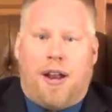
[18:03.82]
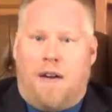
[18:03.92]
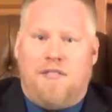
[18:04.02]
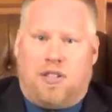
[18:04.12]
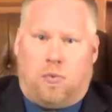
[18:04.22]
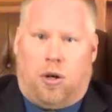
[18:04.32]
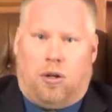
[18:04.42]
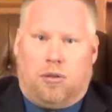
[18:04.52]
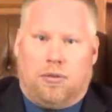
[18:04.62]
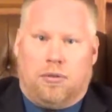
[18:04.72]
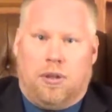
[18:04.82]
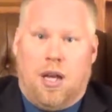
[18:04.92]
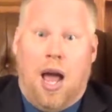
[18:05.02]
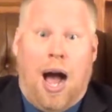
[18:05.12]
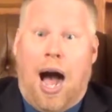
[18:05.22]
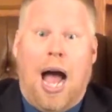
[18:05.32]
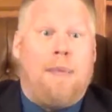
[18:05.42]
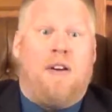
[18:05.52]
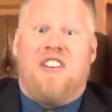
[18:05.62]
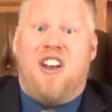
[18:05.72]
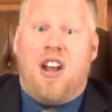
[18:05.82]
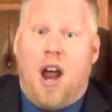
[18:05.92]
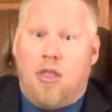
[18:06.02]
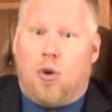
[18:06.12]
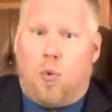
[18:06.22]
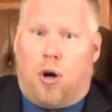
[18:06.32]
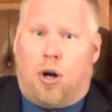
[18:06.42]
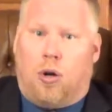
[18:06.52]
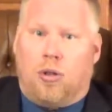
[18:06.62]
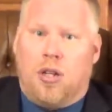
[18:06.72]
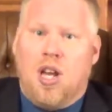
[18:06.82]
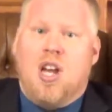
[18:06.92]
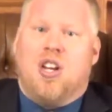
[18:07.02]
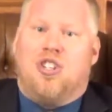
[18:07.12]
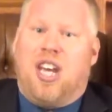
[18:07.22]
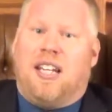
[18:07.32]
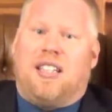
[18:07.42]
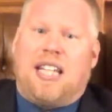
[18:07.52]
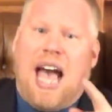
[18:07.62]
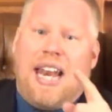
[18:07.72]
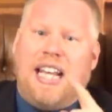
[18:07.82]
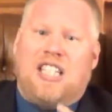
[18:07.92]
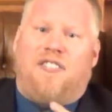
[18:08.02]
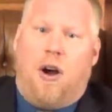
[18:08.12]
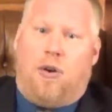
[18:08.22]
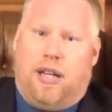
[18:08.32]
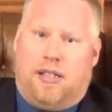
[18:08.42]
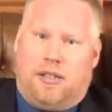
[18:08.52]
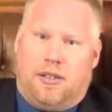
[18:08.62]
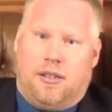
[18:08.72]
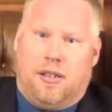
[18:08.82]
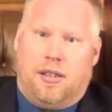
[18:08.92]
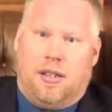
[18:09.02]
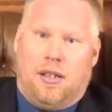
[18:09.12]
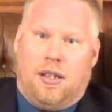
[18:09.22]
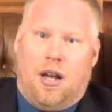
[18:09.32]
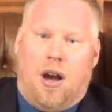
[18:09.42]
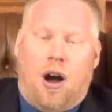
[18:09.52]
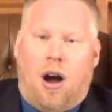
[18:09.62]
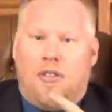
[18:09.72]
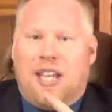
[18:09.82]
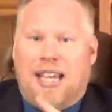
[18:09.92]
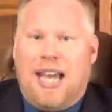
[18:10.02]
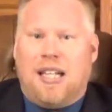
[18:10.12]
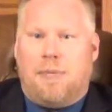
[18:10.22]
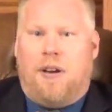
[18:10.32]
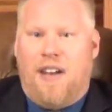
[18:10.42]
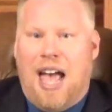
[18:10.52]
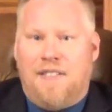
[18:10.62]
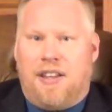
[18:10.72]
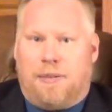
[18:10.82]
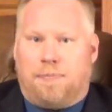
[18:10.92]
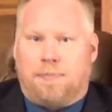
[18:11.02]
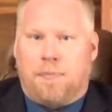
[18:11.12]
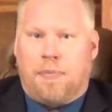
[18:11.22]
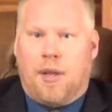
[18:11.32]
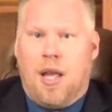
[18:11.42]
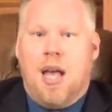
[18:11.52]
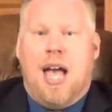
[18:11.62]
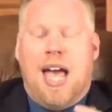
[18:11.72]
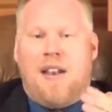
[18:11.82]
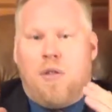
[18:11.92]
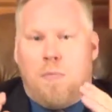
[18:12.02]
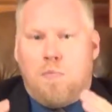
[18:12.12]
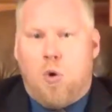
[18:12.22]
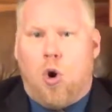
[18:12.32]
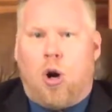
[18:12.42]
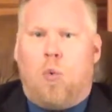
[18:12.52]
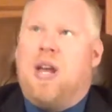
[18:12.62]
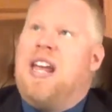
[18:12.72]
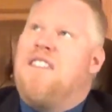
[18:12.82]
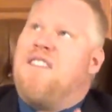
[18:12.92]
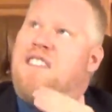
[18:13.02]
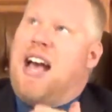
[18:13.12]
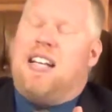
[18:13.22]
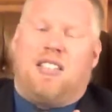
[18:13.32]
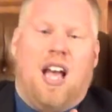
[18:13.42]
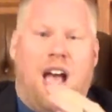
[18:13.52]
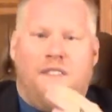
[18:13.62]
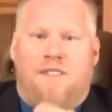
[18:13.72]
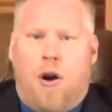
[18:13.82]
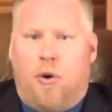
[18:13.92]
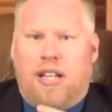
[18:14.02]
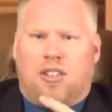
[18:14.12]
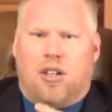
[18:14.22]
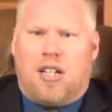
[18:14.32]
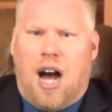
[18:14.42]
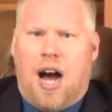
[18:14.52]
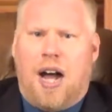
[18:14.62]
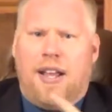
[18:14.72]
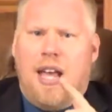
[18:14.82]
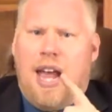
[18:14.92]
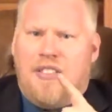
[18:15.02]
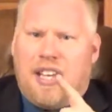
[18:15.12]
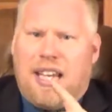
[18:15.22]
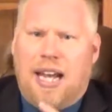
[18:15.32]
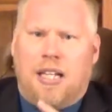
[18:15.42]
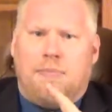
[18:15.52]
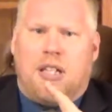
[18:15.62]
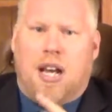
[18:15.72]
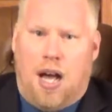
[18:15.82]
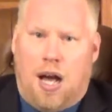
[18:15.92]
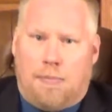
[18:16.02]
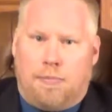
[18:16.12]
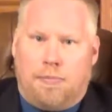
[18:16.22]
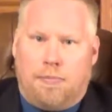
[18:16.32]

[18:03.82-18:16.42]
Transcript: of this world. I am of another world. Jesus had his focus on the kingdom of heaven. And the more we invest and focus on God and the kingdom to come,